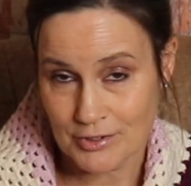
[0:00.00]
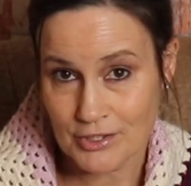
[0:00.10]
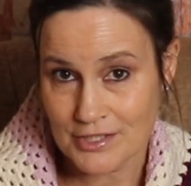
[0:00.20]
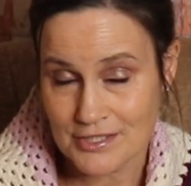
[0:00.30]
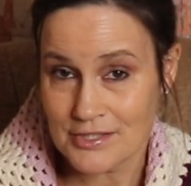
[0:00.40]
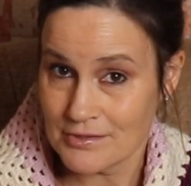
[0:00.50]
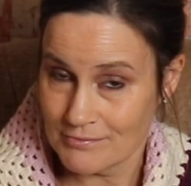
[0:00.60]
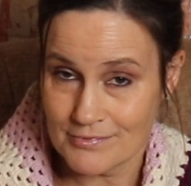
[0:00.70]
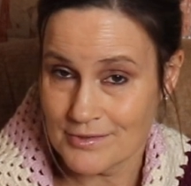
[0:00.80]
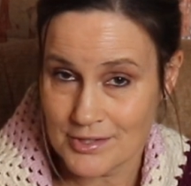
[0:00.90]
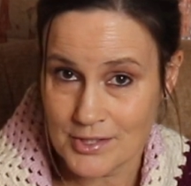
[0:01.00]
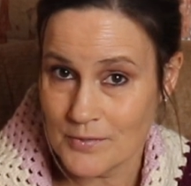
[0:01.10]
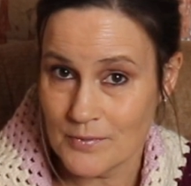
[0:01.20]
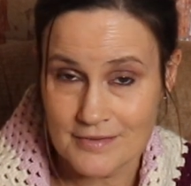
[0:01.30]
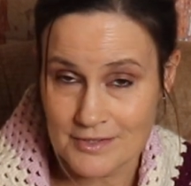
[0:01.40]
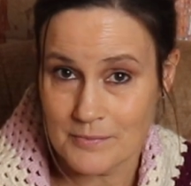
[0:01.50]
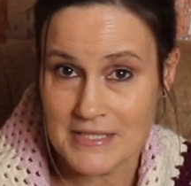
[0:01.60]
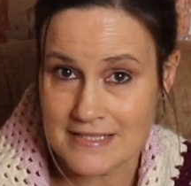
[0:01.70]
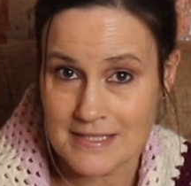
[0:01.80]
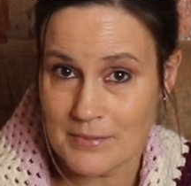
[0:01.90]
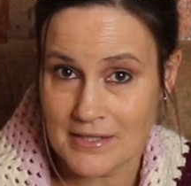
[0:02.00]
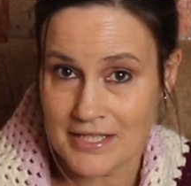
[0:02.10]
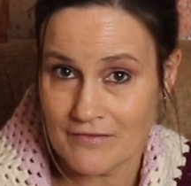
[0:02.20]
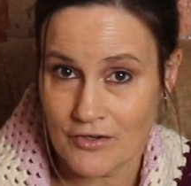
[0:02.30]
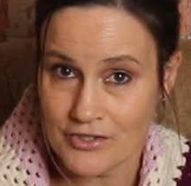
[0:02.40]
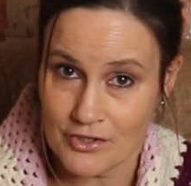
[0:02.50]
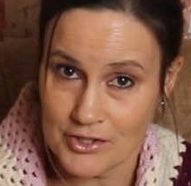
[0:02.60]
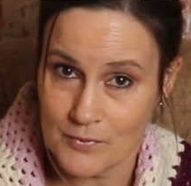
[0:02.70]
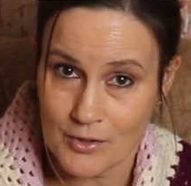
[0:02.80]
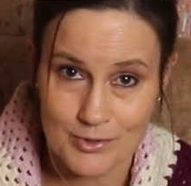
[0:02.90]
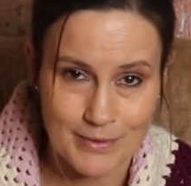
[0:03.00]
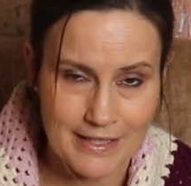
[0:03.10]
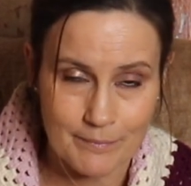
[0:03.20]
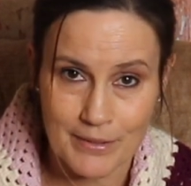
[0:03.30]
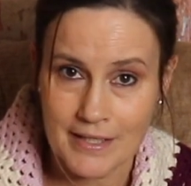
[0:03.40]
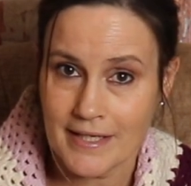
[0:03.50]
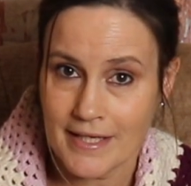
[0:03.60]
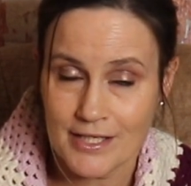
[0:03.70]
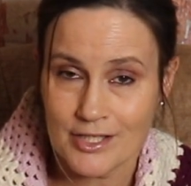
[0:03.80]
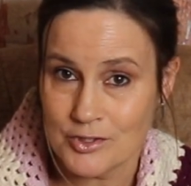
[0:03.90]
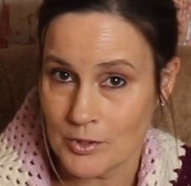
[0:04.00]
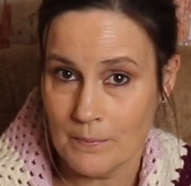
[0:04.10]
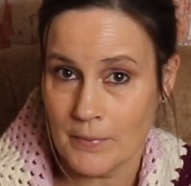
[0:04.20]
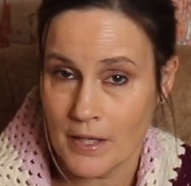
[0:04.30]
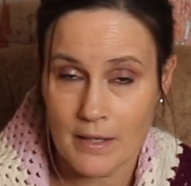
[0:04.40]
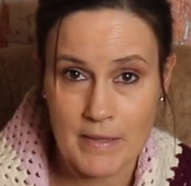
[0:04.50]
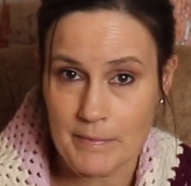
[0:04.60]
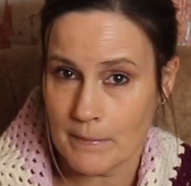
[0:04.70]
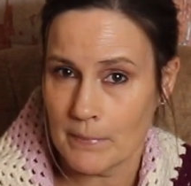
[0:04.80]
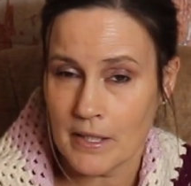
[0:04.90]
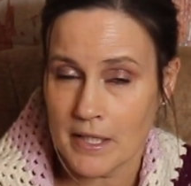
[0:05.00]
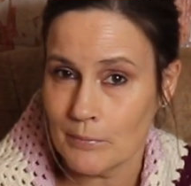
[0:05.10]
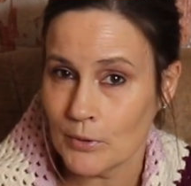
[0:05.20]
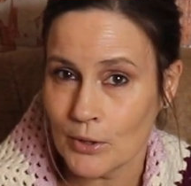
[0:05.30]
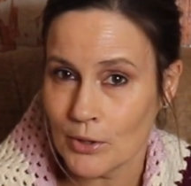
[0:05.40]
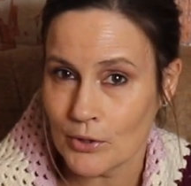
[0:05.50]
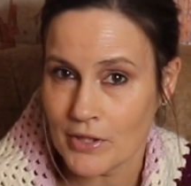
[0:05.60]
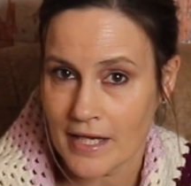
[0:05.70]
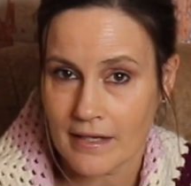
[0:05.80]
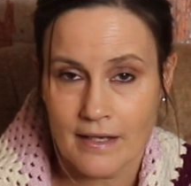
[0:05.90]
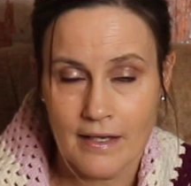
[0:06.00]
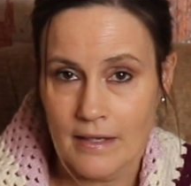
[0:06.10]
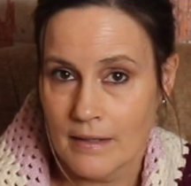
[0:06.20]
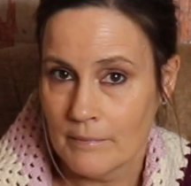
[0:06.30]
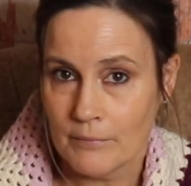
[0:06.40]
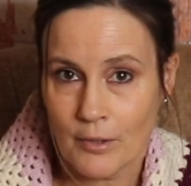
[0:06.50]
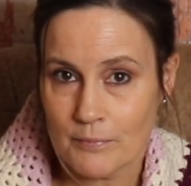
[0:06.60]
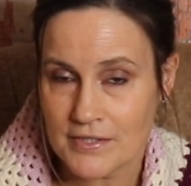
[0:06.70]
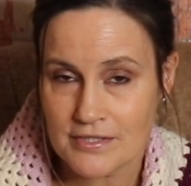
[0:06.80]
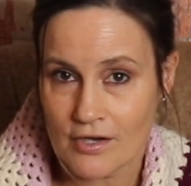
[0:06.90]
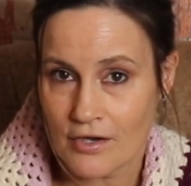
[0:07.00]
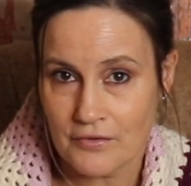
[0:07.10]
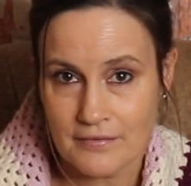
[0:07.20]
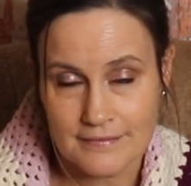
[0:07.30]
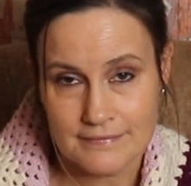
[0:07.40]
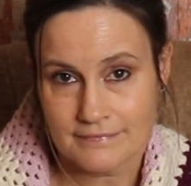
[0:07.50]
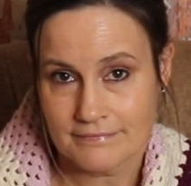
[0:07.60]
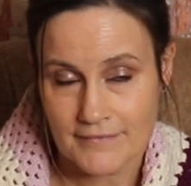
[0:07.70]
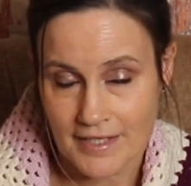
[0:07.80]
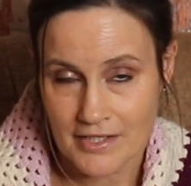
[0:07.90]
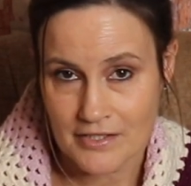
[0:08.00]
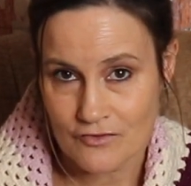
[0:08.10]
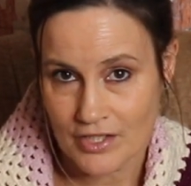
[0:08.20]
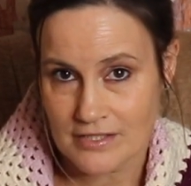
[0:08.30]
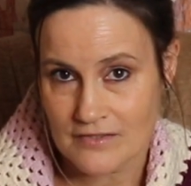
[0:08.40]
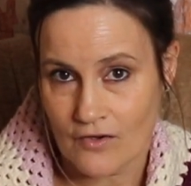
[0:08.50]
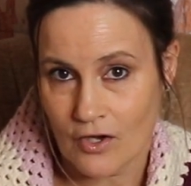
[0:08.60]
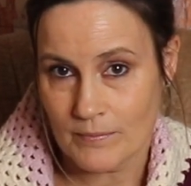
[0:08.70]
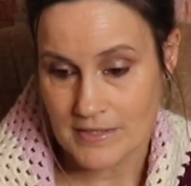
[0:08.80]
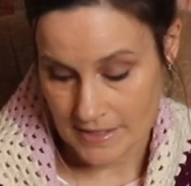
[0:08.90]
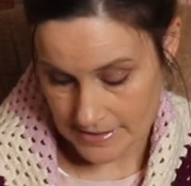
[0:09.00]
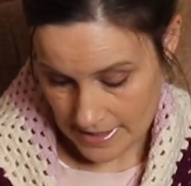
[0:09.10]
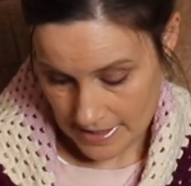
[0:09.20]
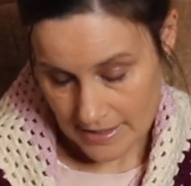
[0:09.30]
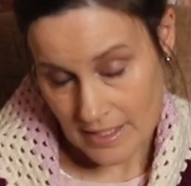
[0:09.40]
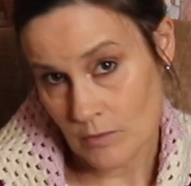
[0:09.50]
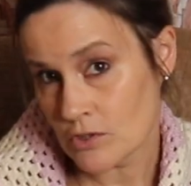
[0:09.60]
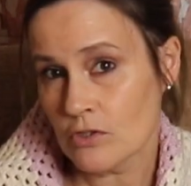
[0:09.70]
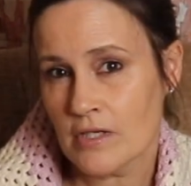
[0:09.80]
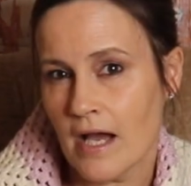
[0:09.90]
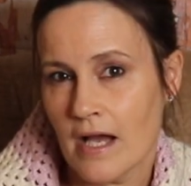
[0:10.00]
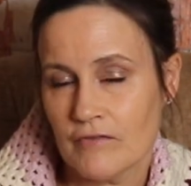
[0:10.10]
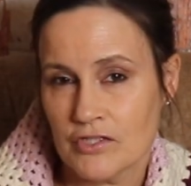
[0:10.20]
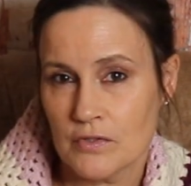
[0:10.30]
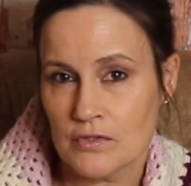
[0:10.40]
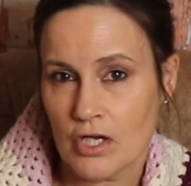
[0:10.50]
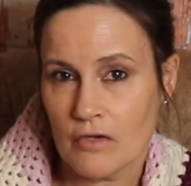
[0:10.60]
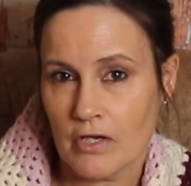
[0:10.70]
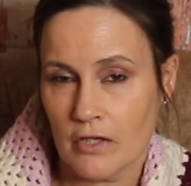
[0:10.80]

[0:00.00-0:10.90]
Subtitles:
colours to something simple that you've already got in your wardrobe, like a plain jumper, maybe a plain polo neck. Pop this on and then you've transformed it. Now, I don't have a tutorial